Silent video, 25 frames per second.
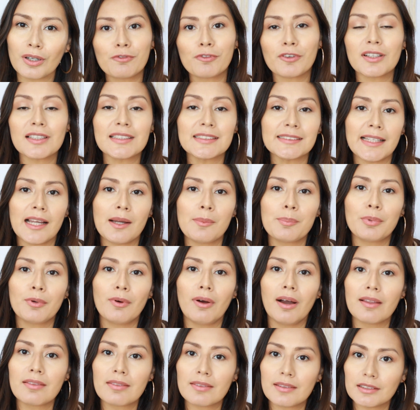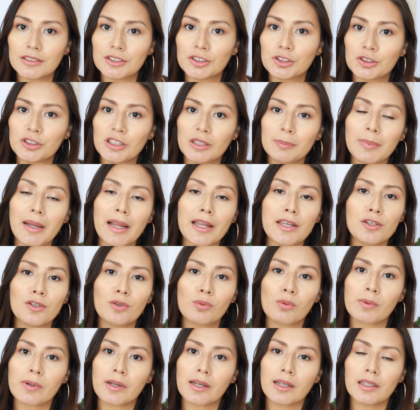For example, on this trip, I
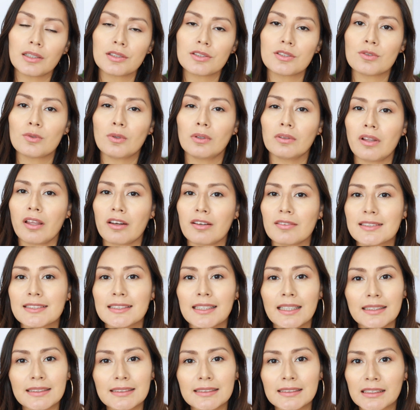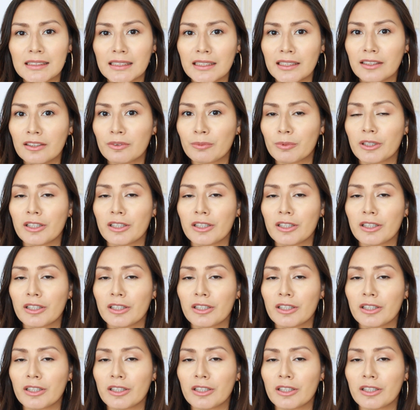knew we were gonna do a lot of sightseeing.